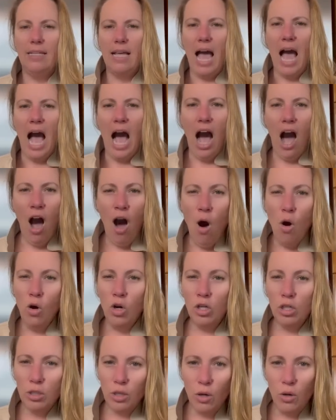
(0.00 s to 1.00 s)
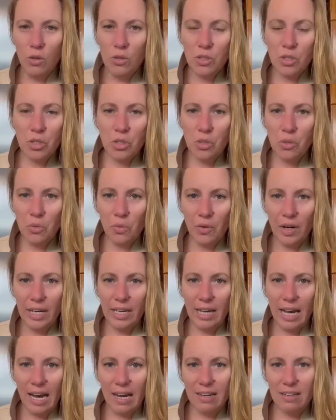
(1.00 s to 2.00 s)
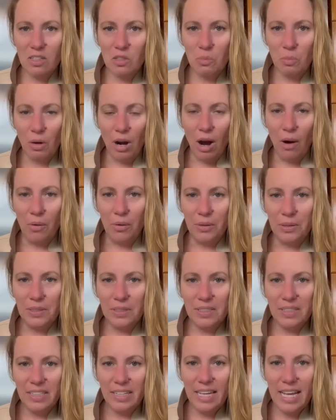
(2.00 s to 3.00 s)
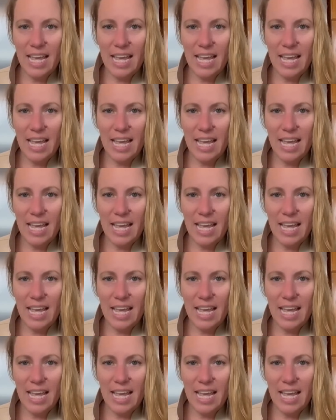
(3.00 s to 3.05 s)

how close to Reykjanesbraut